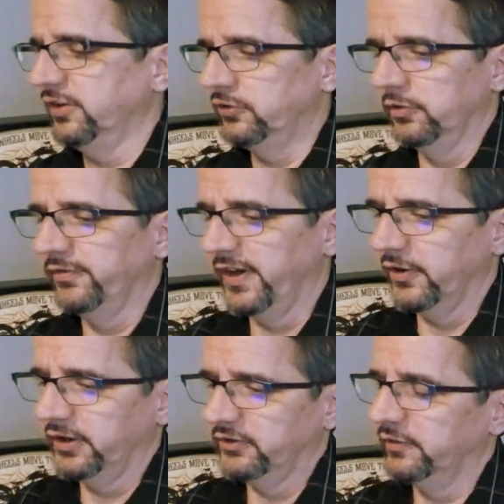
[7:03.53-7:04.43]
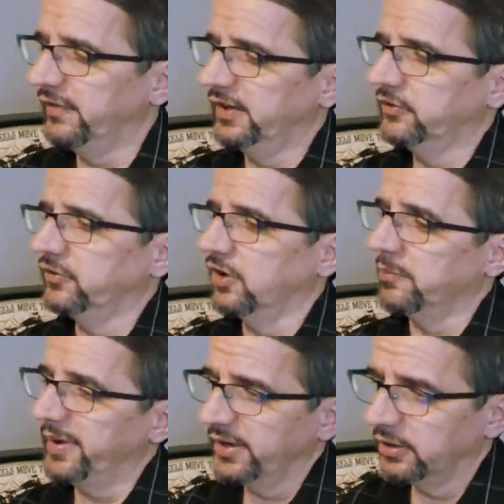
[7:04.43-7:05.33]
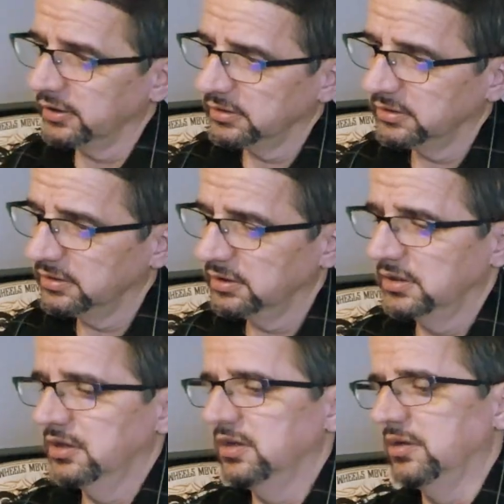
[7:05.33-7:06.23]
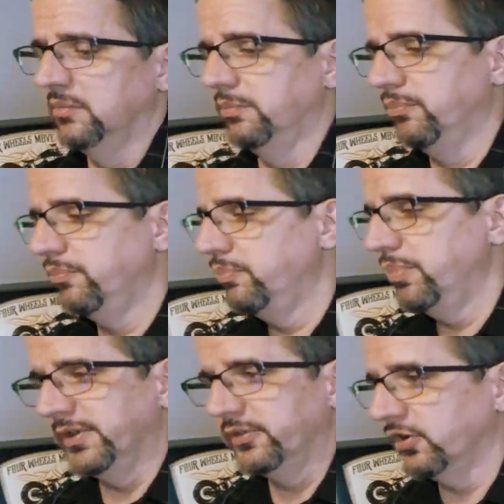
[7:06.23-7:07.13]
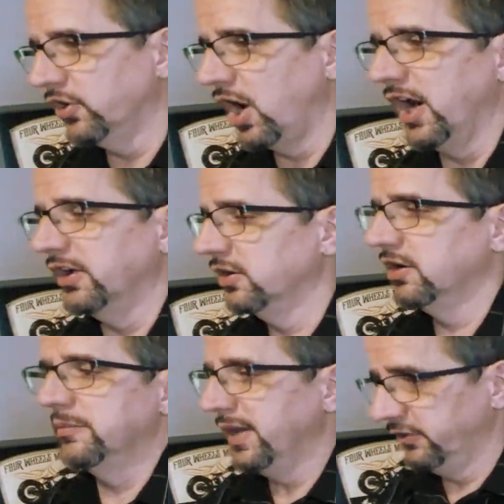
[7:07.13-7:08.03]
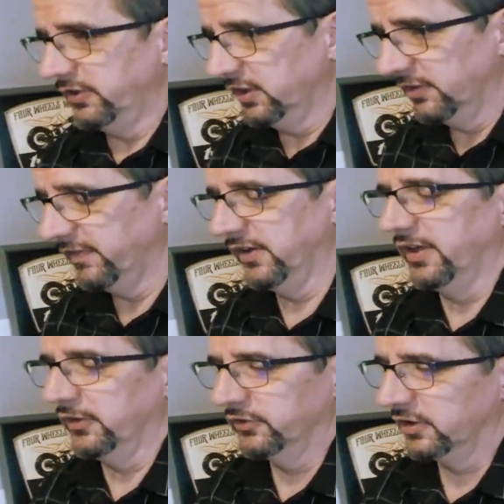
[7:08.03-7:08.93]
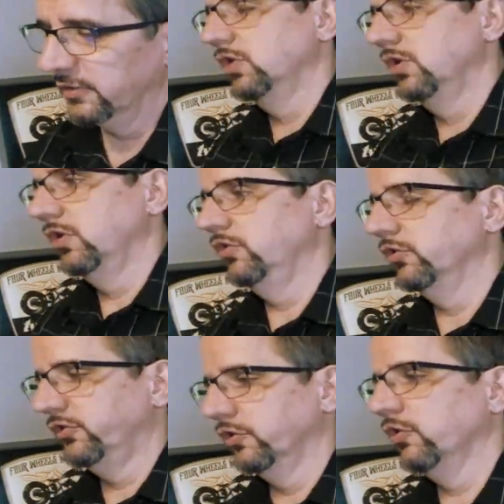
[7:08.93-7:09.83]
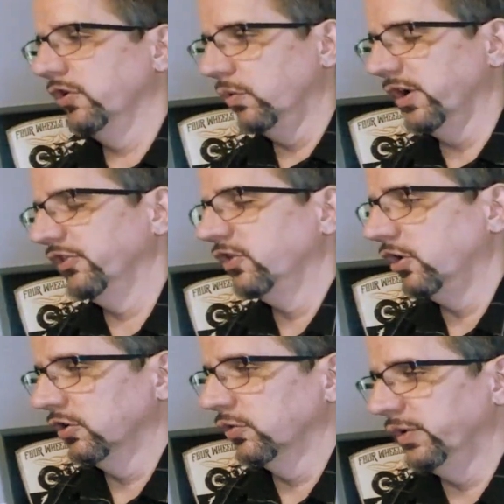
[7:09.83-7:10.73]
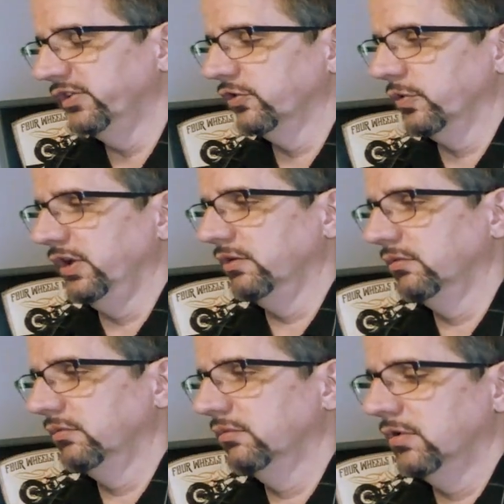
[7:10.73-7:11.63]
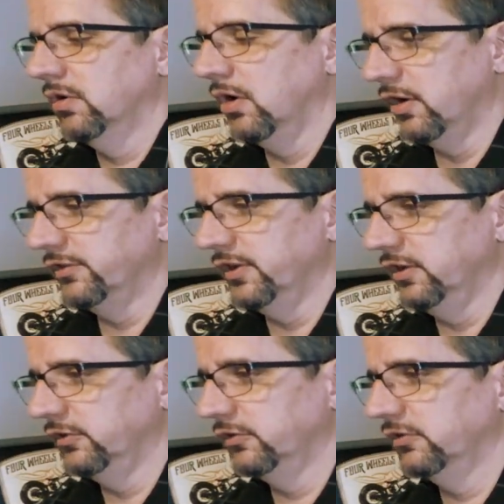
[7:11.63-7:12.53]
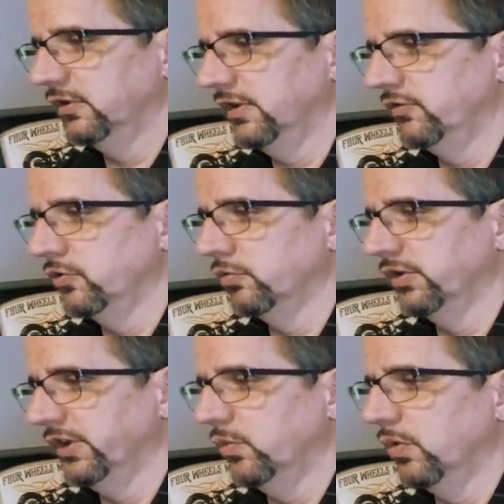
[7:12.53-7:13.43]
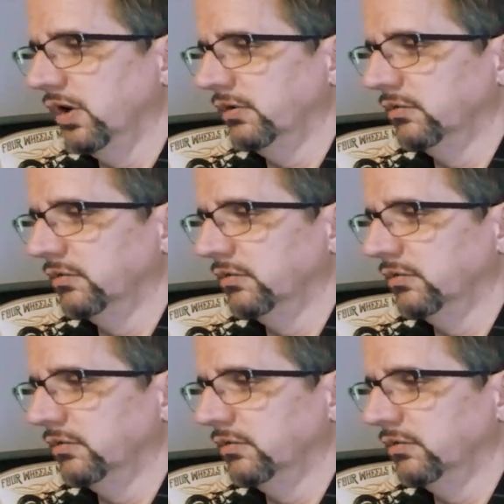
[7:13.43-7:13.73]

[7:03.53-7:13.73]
new fairings and vents are better, but they're not amazing and fantastic. You're still going to want a taller windscreen on these if you really want